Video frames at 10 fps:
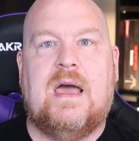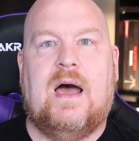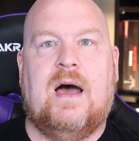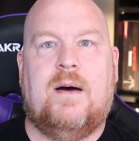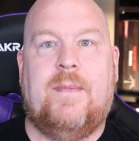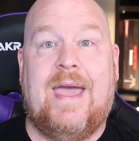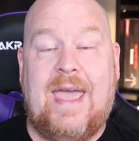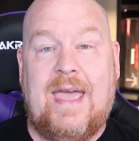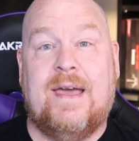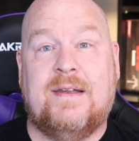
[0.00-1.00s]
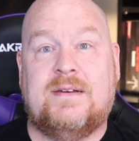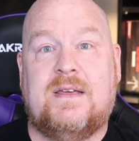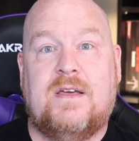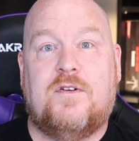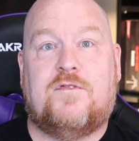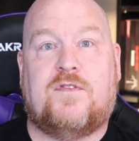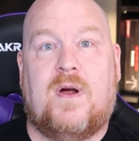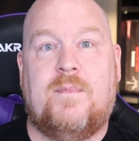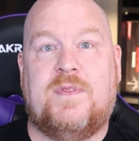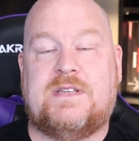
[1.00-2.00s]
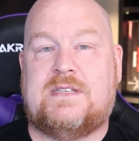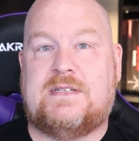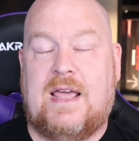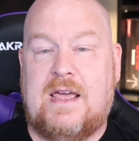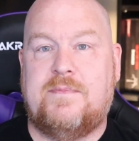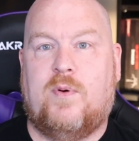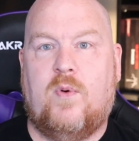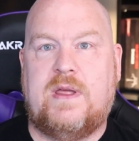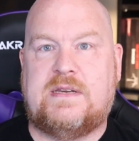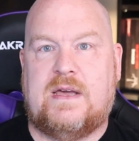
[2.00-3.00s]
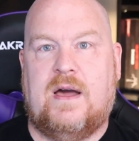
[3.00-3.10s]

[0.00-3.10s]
and from the standpoint